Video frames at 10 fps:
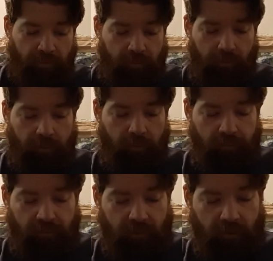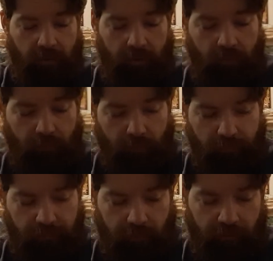There is the Drill
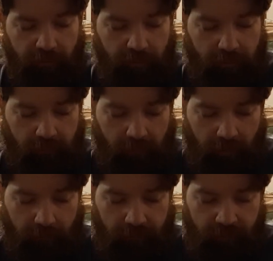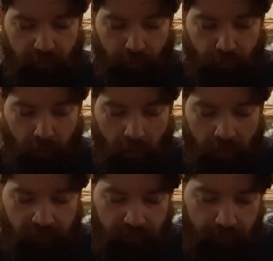Sergeant L.C.
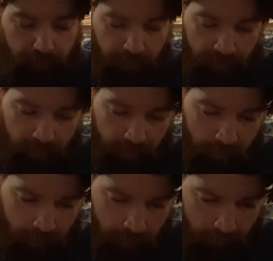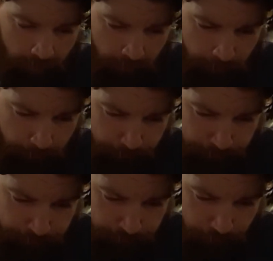Ross by
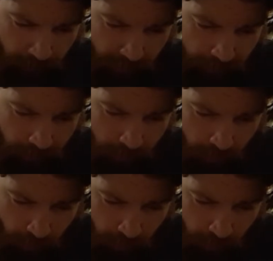Hal